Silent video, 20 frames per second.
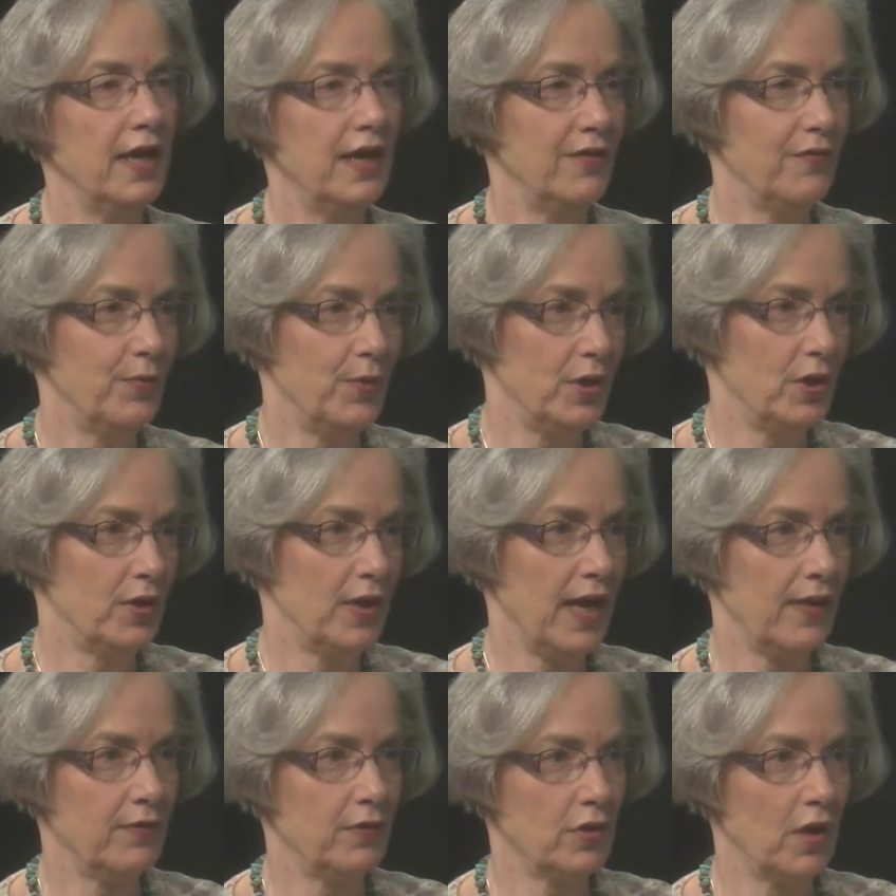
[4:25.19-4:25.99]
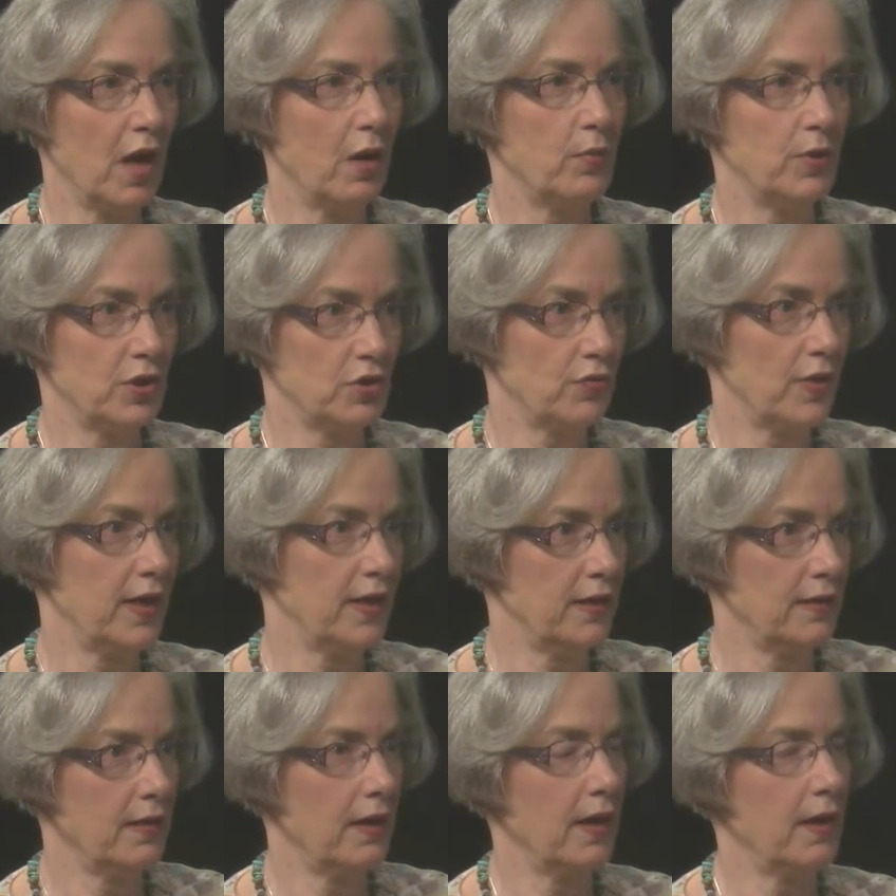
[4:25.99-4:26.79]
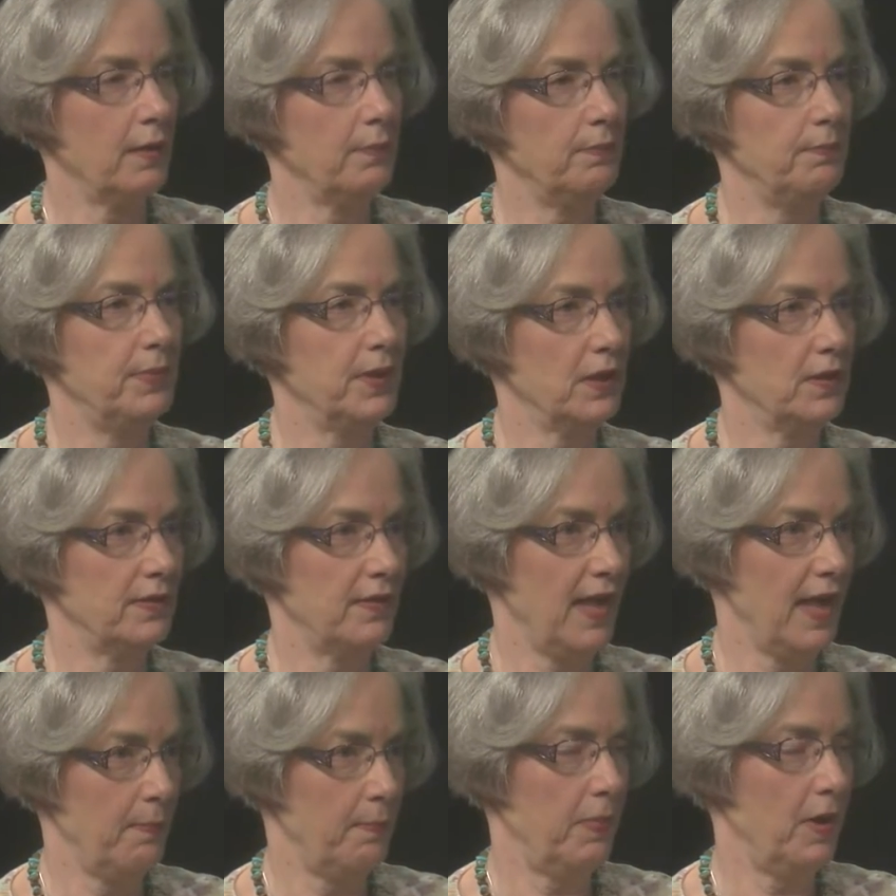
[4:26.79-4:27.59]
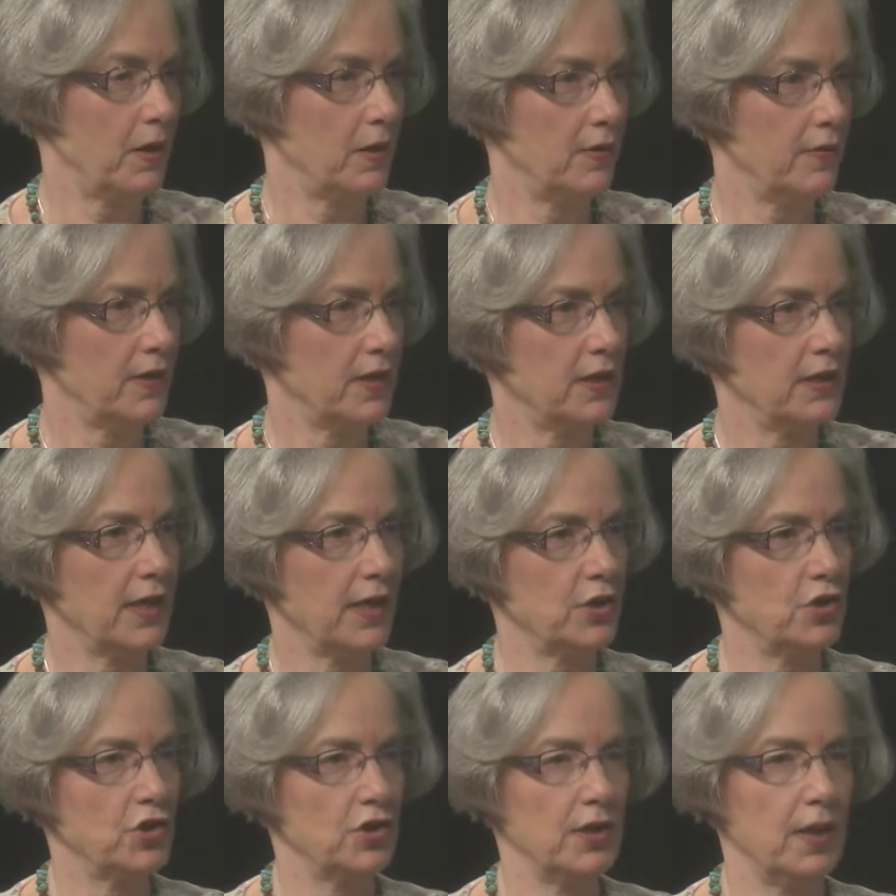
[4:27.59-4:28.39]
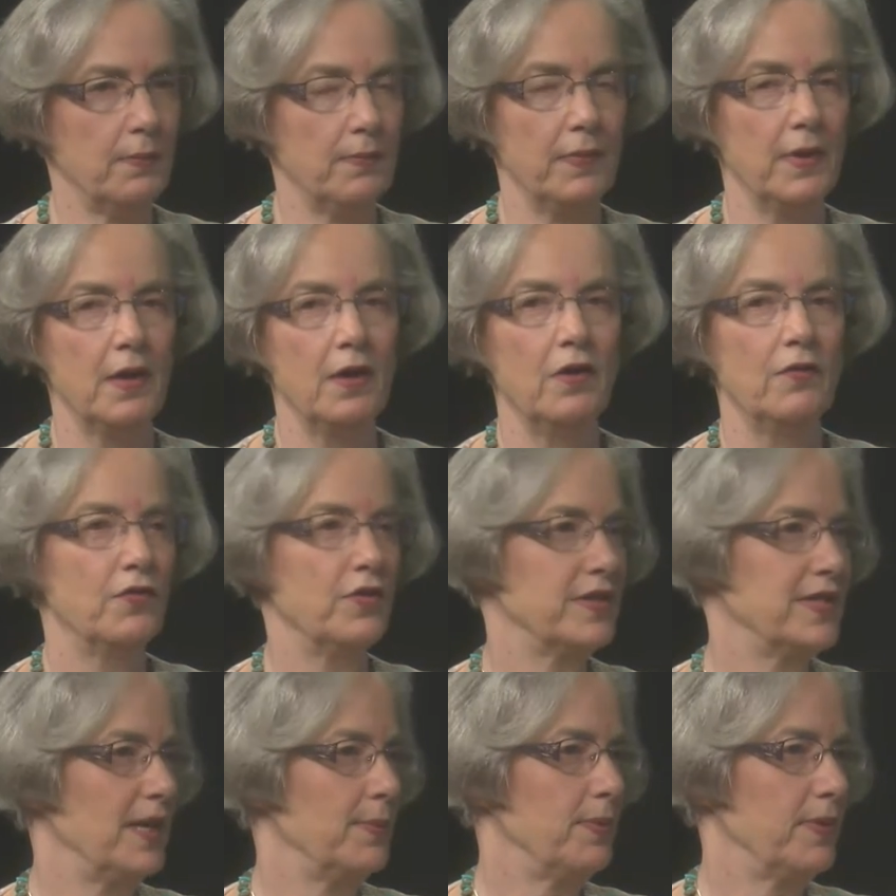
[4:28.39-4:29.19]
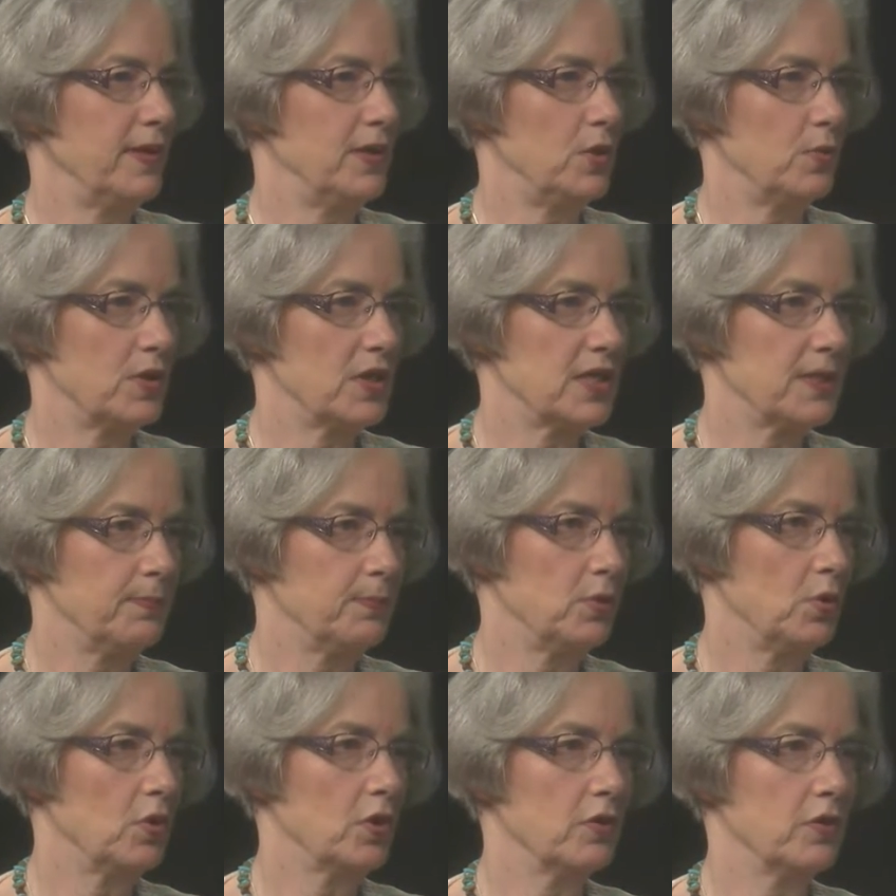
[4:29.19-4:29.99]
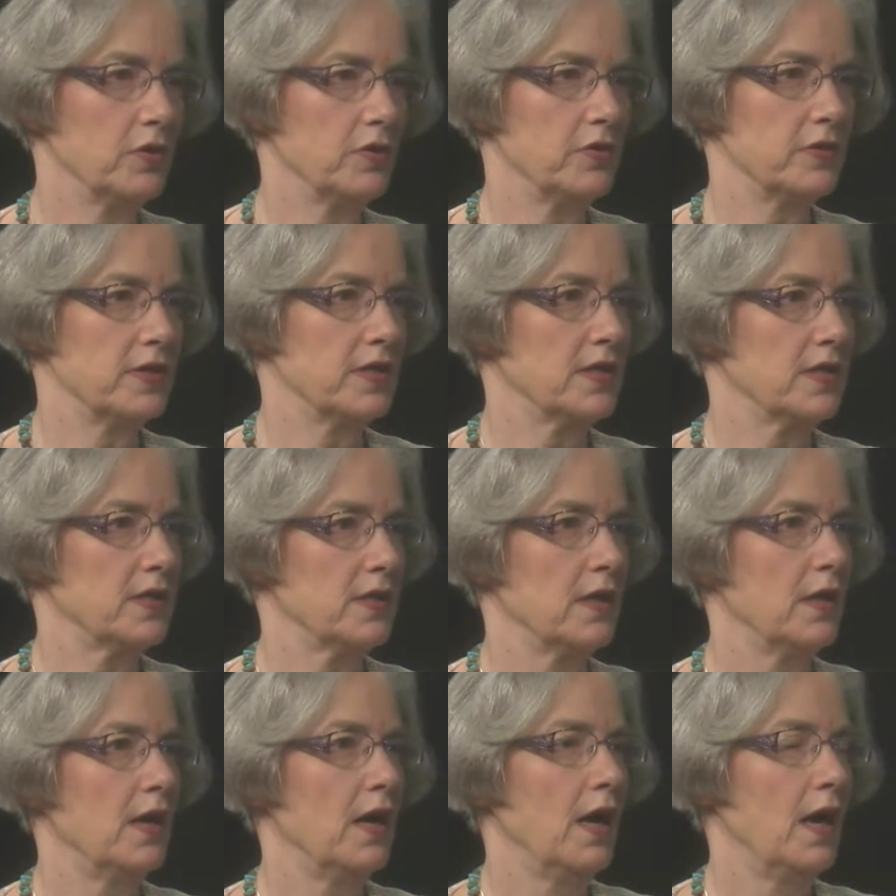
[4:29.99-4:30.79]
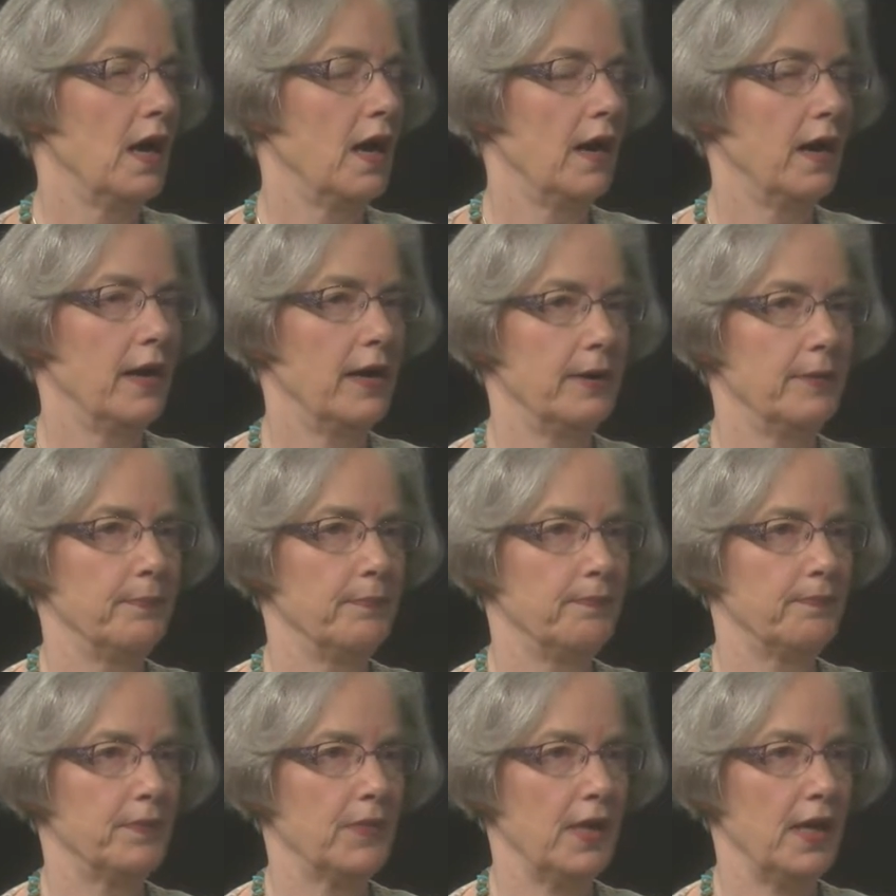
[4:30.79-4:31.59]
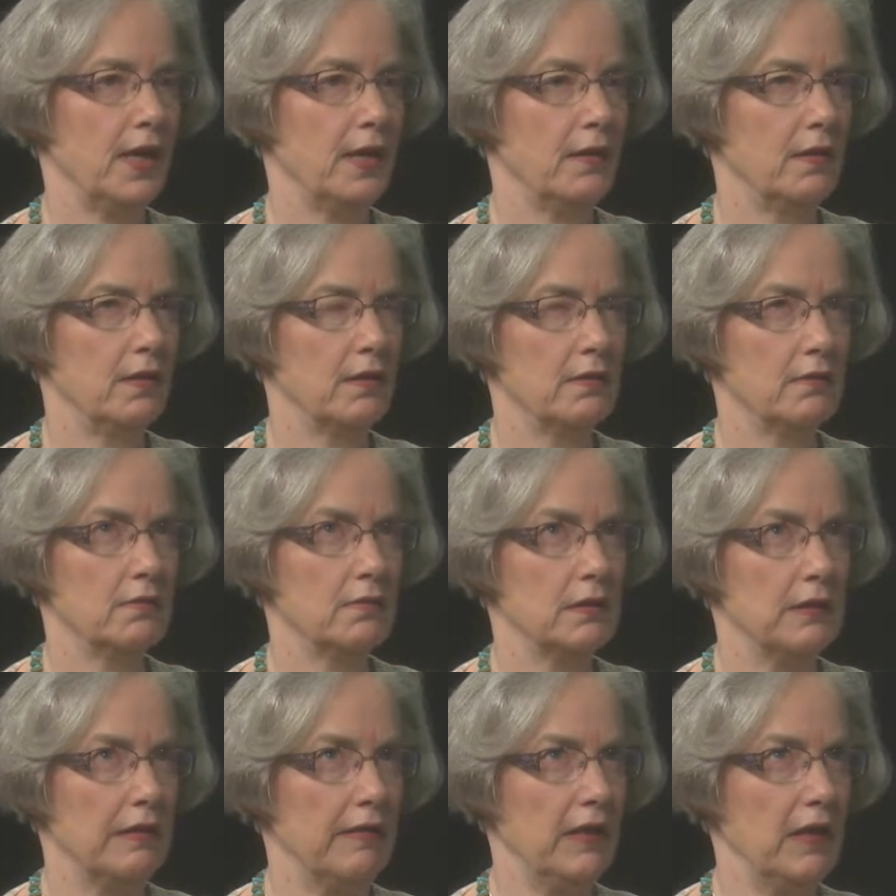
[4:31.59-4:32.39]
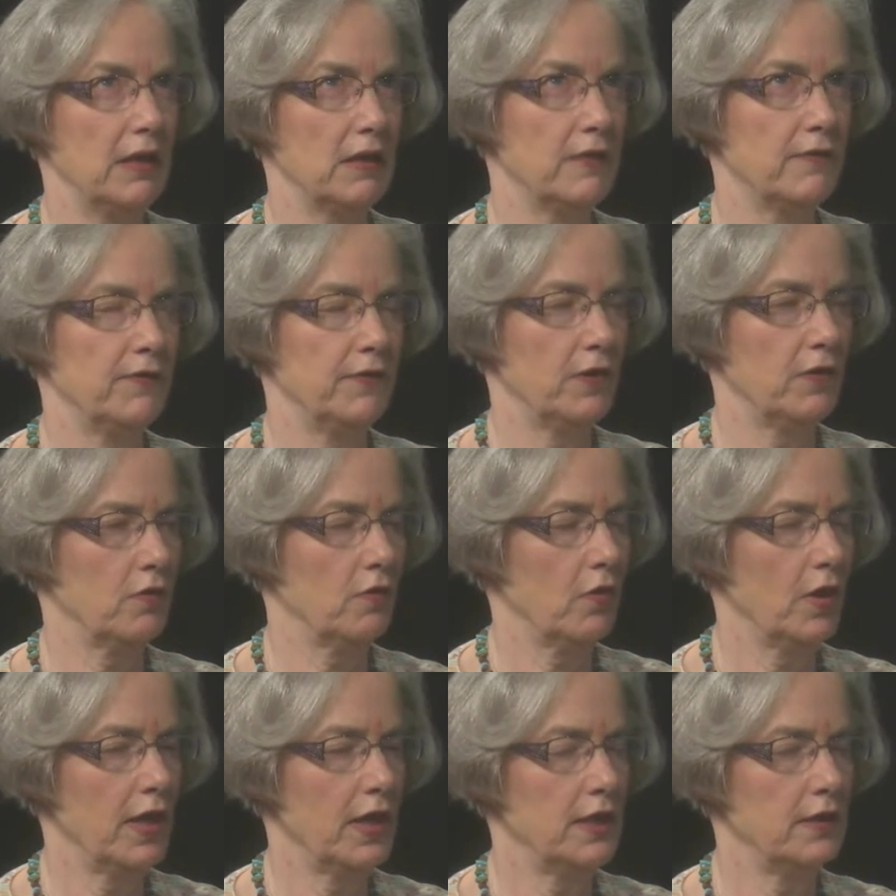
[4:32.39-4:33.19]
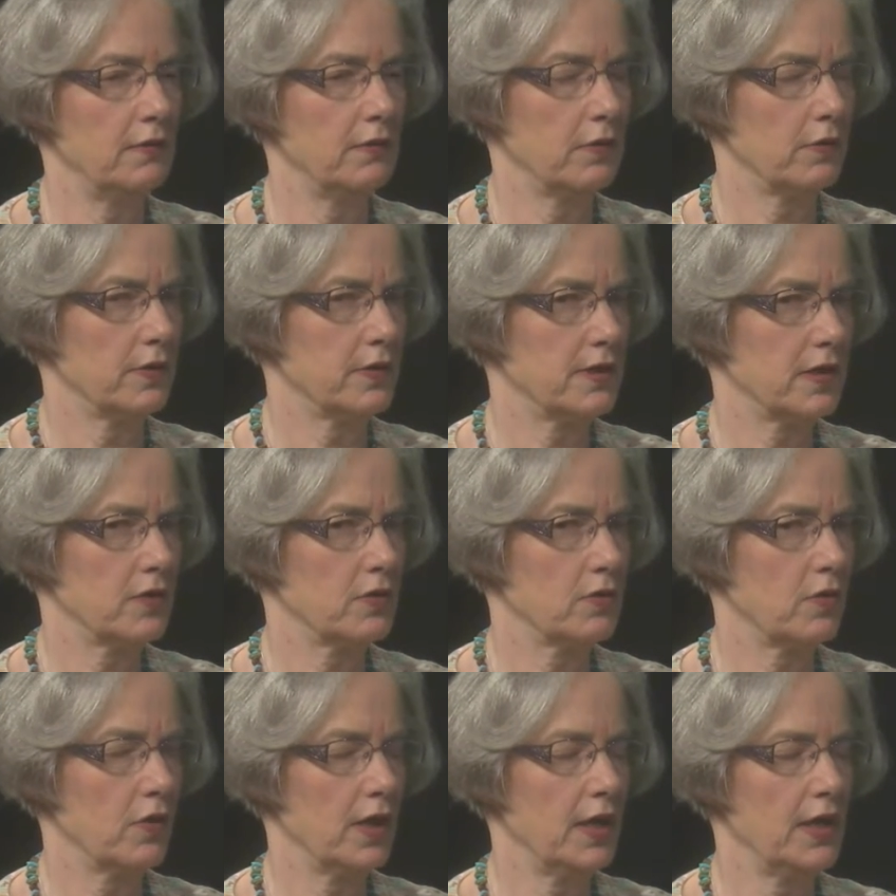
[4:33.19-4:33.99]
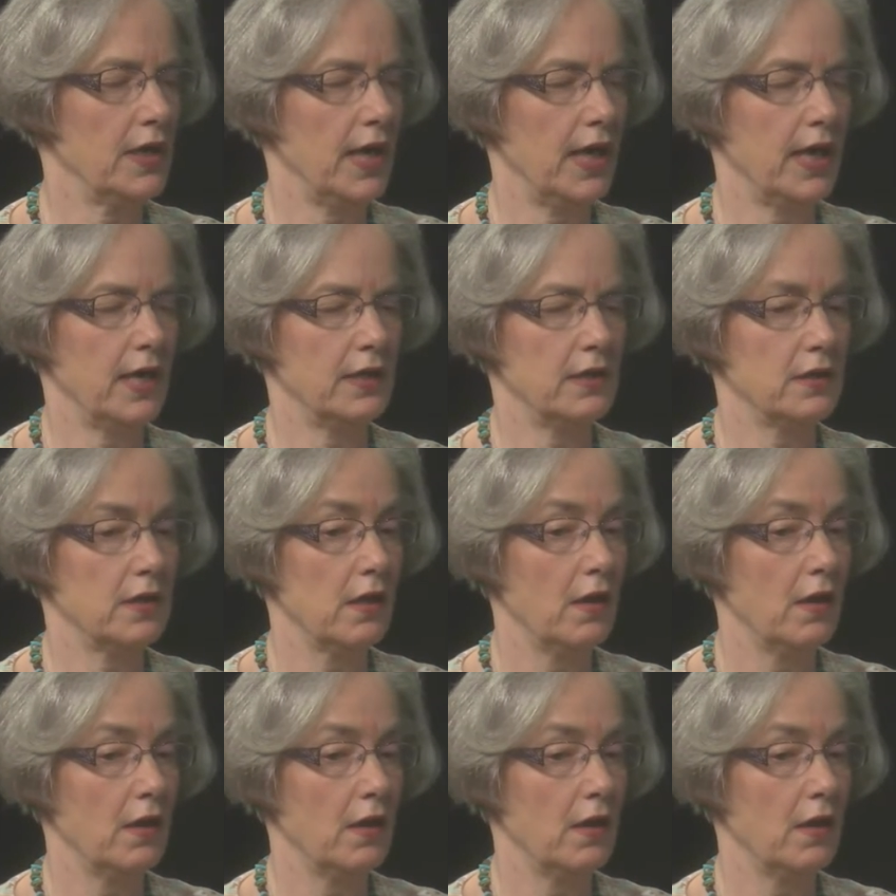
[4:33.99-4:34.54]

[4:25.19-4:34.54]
If we don't have a lot, we try to um, build that part of the collection up. For example, they do explorers um, in the, I think it's fifth grade or sixth grade, and